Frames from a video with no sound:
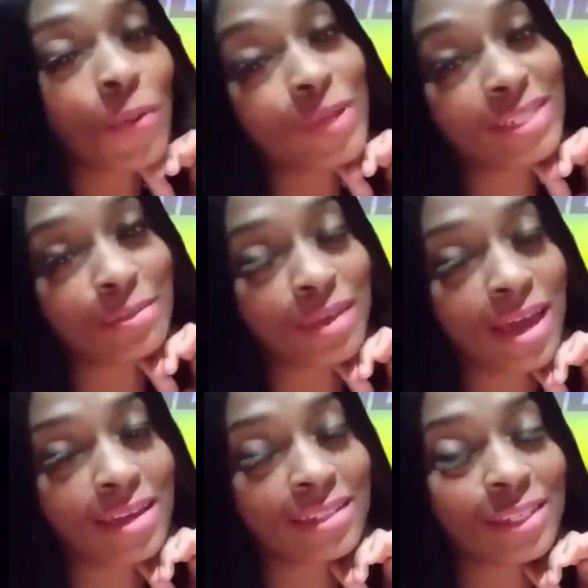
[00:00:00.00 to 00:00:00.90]
What's up,
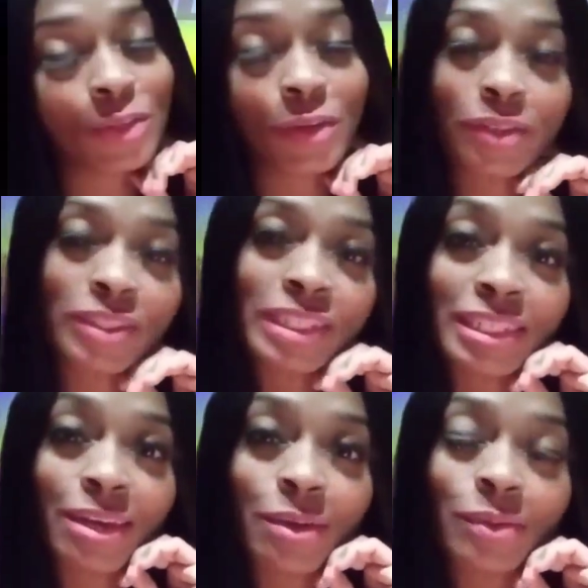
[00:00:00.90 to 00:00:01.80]
guys? It's your girl,
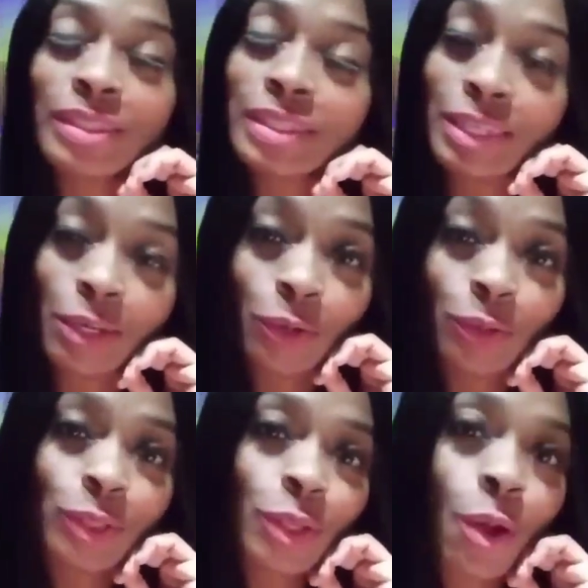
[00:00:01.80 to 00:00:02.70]
Giselle, singer,
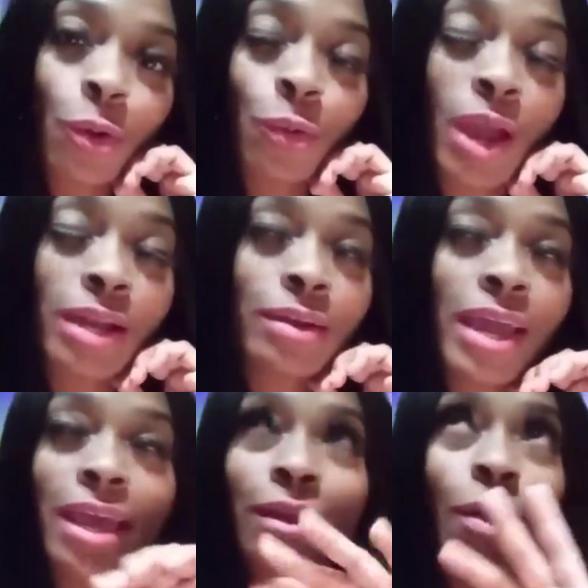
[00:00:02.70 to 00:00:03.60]
songwriter,
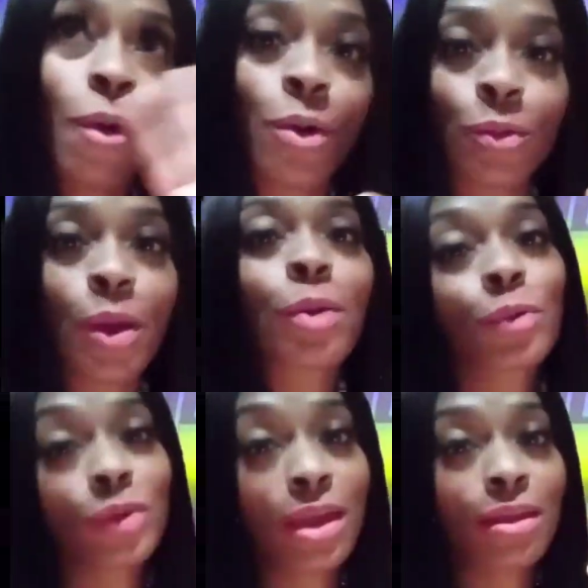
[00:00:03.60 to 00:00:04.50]
and all-around
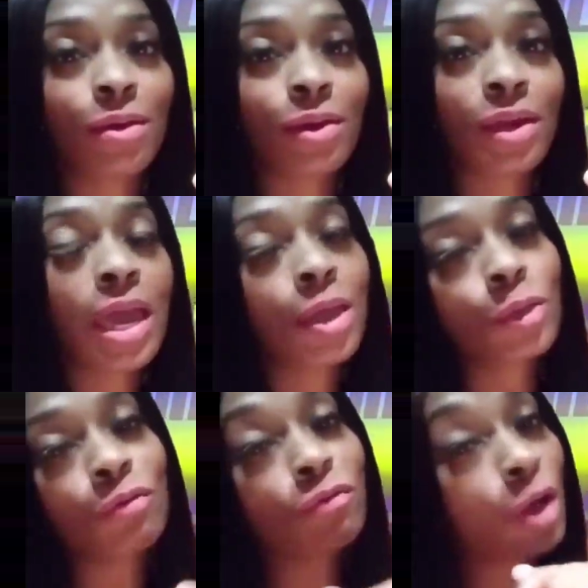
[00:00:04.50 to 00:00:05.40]
creator.
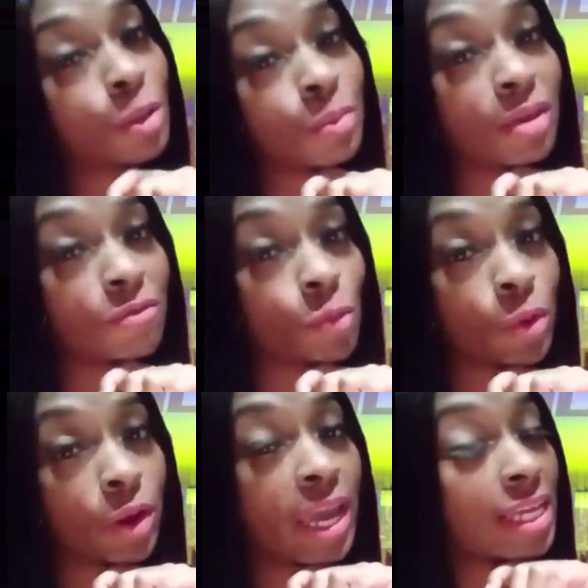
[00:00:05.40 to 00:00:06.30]
You can follow me
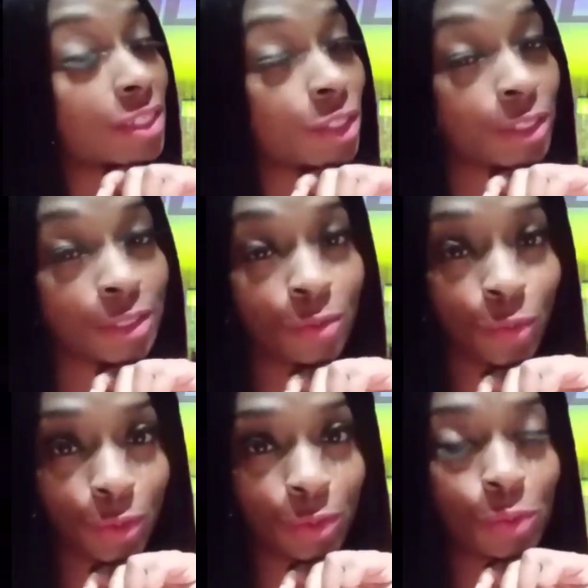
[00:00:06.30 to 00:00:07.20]
everywhere at Jizzy
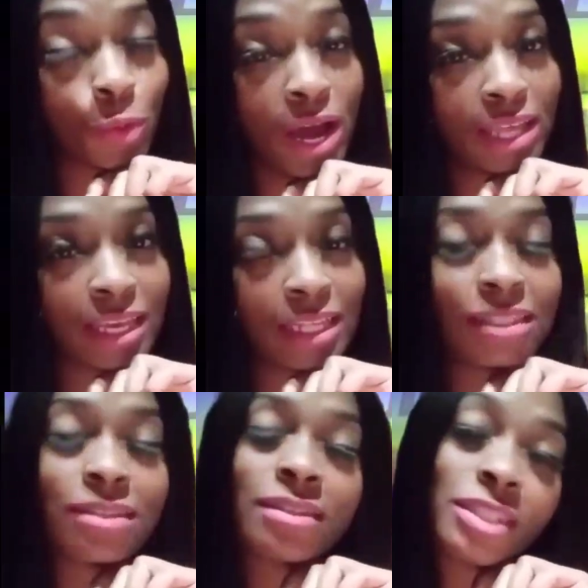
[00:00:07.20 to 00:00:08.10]
Worldwide.
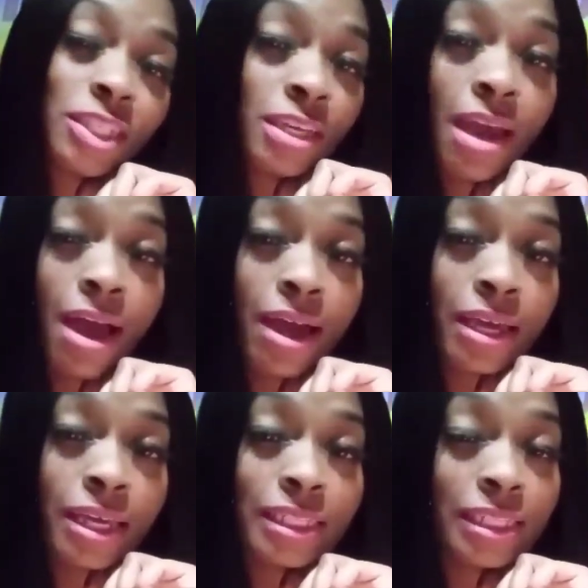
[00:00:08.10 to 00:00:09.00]
That's
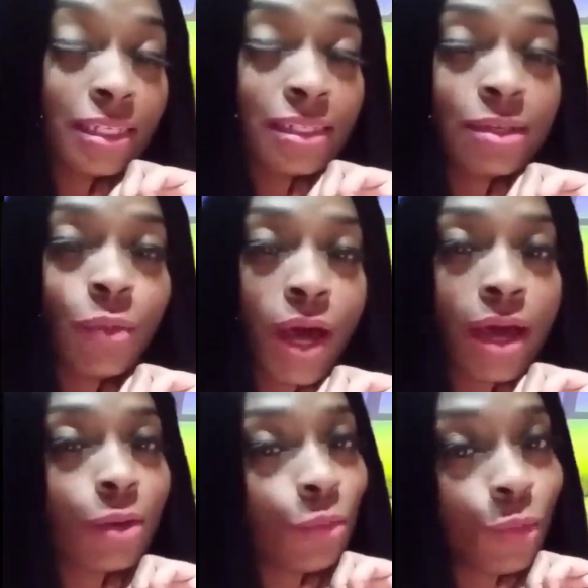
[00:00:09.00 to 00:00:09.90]
G-I-Z-Z-Y
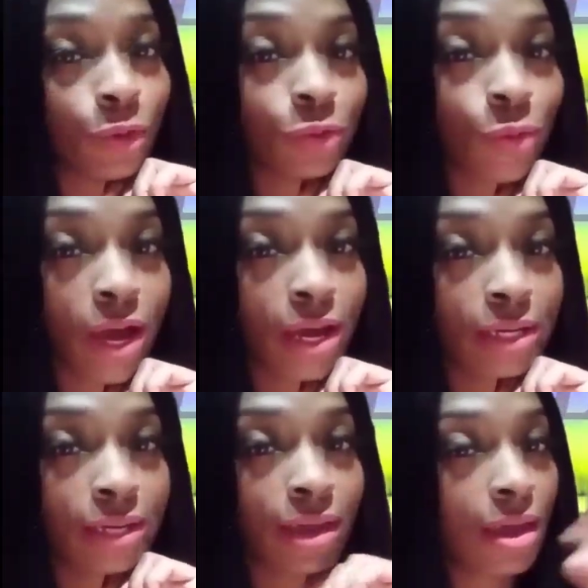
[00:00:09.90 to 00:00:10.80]
Worldwide.
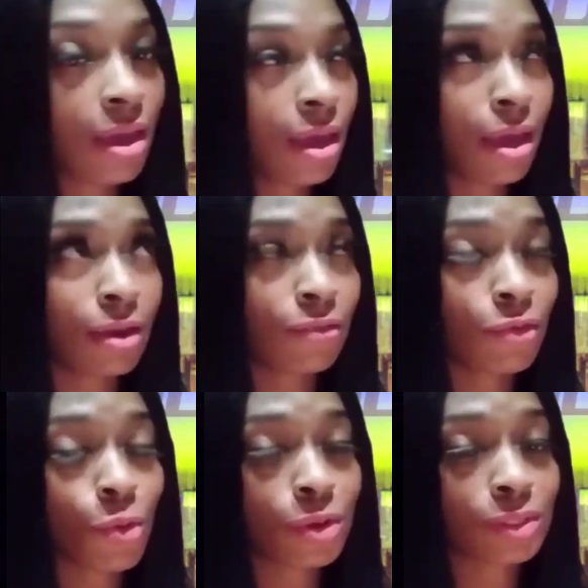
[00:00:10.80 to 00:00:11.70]
And, of
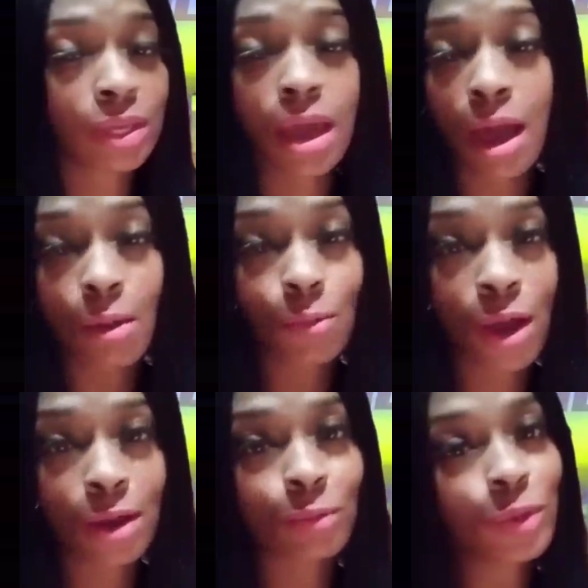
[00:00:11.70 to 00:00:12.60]
course, I'm
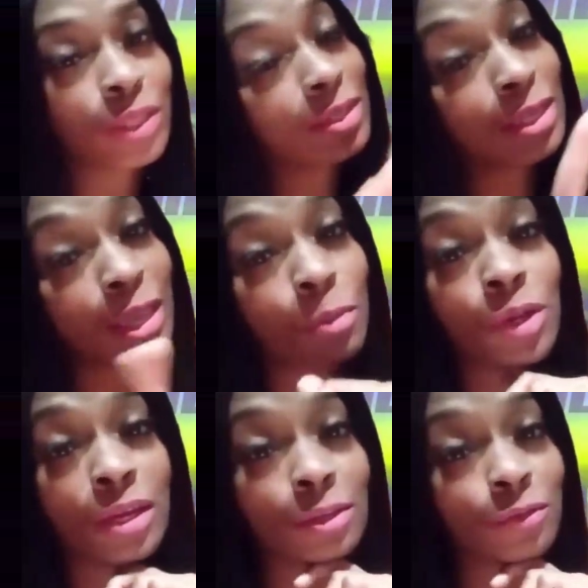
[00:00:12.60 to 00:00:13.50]
rocking with
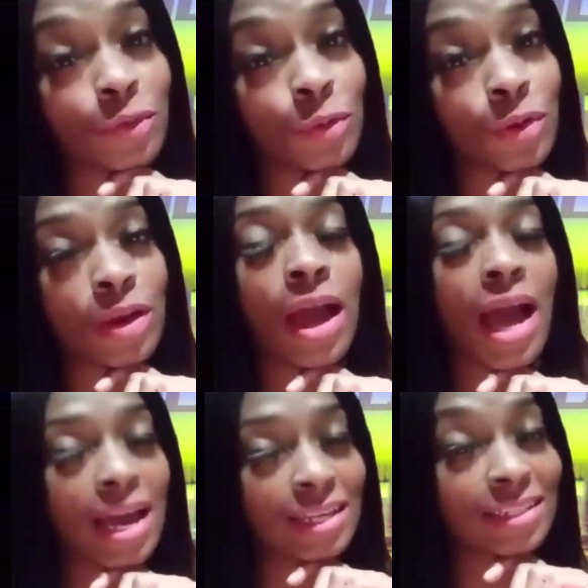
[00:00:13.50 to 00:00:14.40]
Celebrity Interviewer,
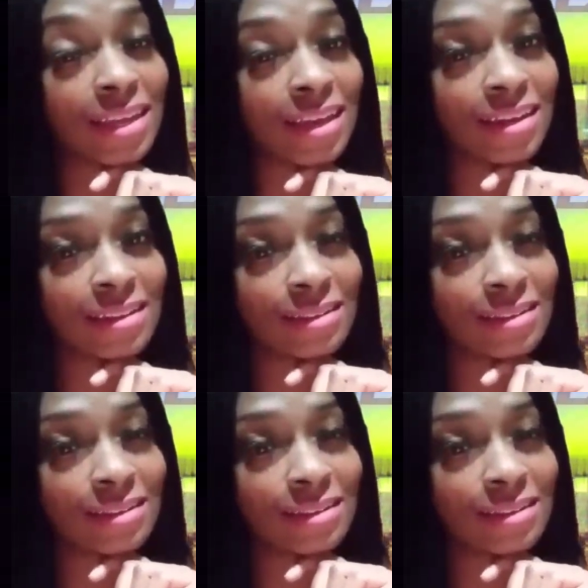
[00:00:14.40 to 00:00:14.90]
Isaidit.